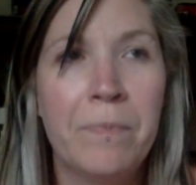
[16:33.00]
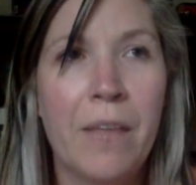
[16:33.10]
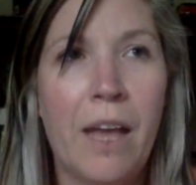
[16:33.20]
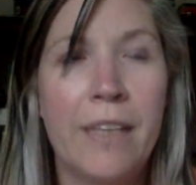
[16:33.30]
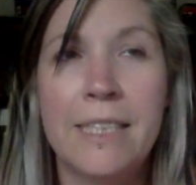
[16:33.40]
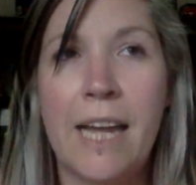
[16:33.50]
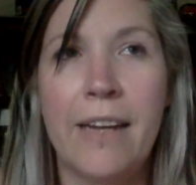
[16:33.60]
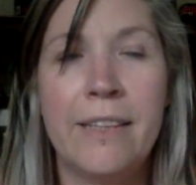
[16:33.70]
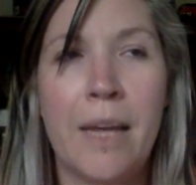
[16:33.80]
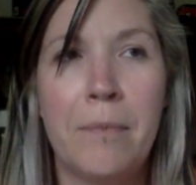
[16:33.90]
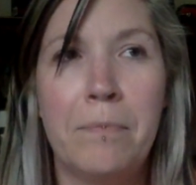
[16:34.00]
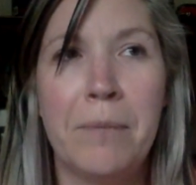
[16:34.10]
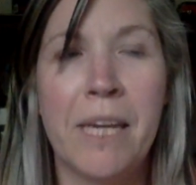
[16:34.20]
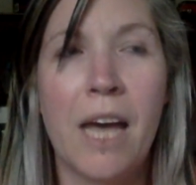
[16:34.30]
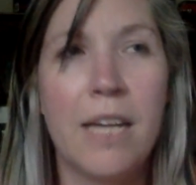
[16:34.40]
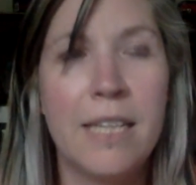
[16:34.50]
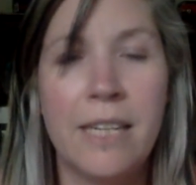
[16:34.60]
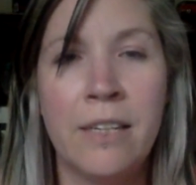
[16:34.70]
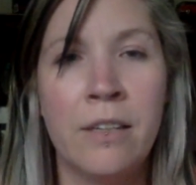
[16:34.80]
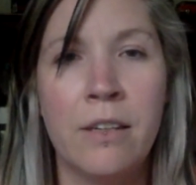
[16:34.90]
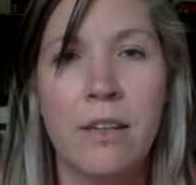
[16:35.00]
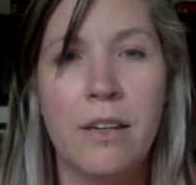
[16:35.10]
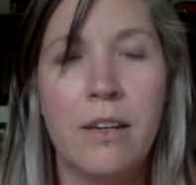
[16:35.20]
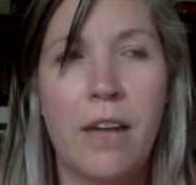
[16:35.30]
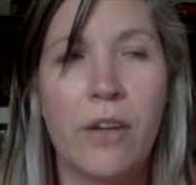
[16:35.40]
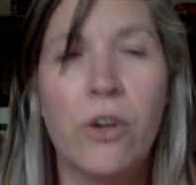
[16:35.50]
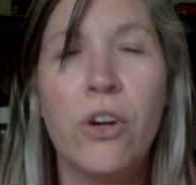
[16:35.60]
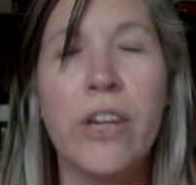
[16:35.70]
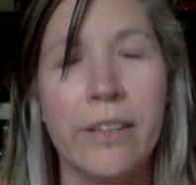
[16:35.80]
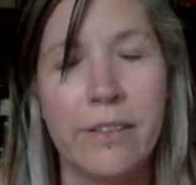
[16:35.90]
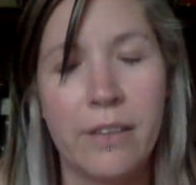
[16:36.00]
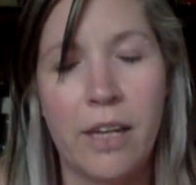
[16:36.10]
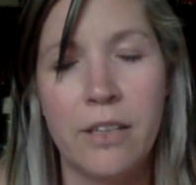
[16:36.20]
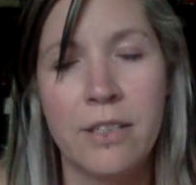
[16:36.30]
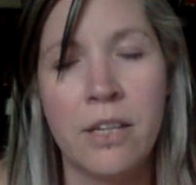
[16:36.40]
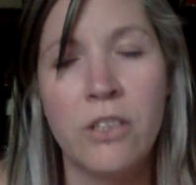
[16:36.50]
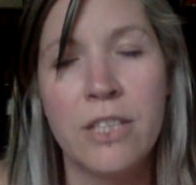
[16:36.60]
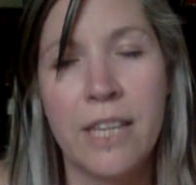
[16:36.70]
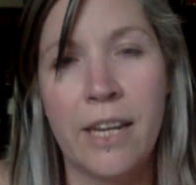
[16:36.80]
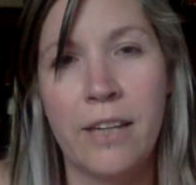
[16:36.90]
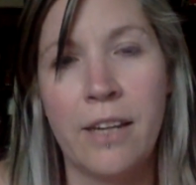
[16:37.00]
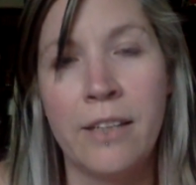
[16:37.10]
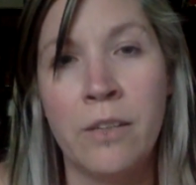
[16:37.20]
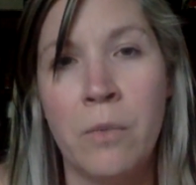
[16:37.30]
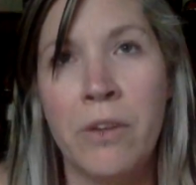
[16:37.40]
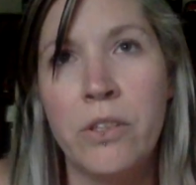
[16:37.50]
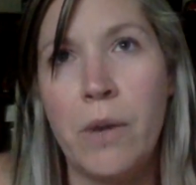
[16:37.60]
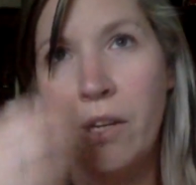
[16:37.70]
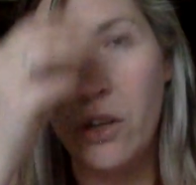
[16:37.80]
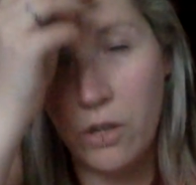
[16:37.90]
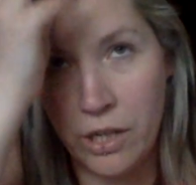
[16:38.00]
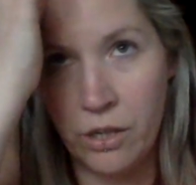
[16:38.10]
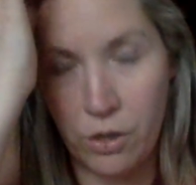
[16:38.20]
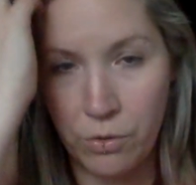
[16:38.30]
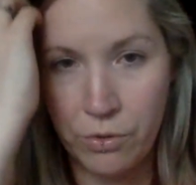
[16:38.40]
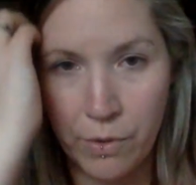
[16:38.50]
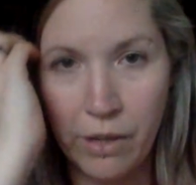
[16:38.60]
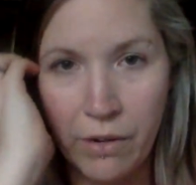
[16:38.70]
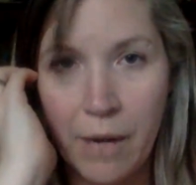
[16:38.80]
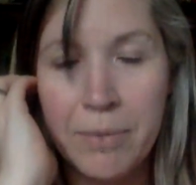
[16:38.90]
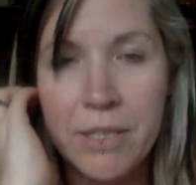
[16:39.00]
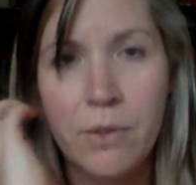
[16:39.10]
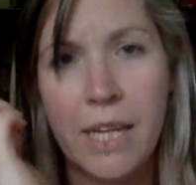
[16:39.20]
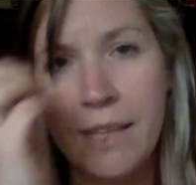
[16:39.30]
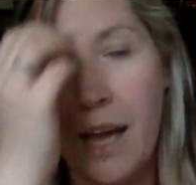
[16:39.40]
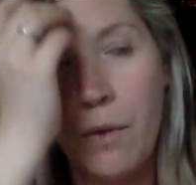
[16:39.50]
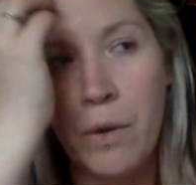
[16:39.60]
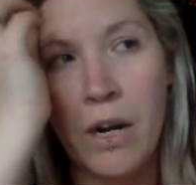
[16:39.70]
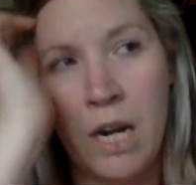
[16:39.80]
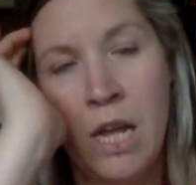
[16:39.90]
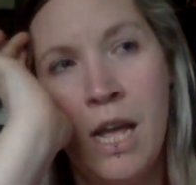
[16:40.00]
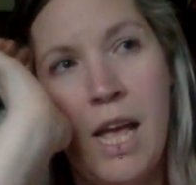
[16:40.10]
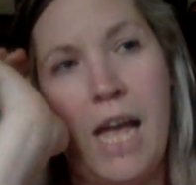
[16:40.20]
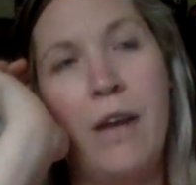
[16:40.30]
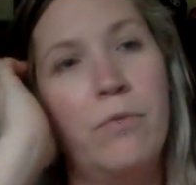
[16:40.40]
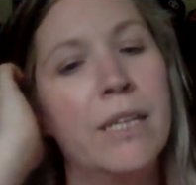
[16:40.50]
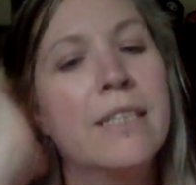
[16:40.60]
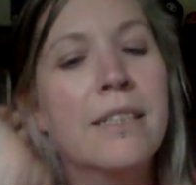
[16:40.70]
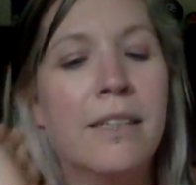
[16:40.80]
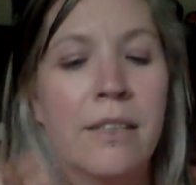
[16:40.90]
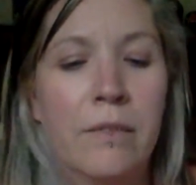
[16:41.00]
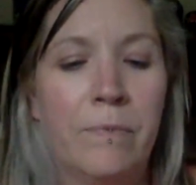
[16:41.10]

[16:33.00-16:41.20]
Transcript: I decided that because I couldn't, it's not just that I didn't want to, I couldn't go through another episode like that where I risked